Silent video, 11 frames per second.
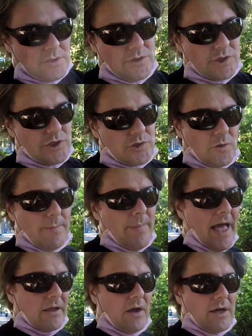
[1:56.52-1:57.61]
you can join
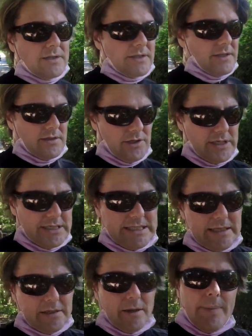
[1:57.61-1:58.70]
back onto the, you can see
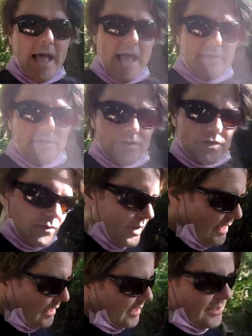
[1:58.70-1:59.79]
the little path on the
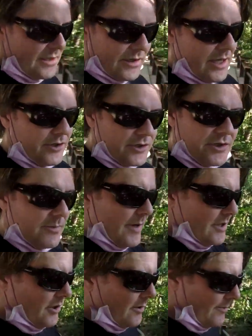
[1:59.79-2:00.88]
screen, and you'll get your turn by
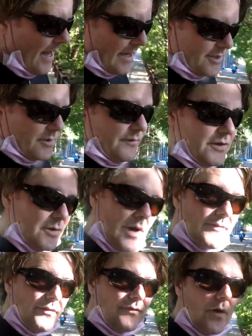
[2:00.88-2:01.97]
turn back. So if you don't
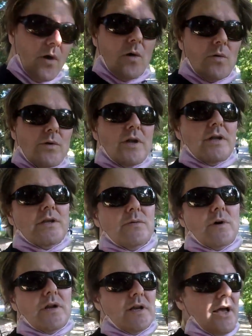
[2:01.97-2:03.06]
phone and you
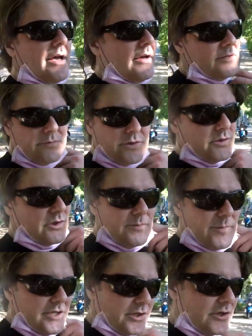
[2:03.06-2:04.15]
want to uh, do turn
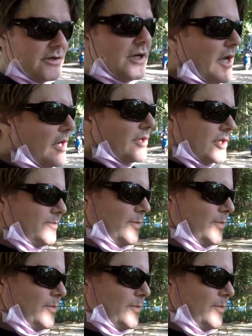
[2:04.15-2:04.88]
by turn, just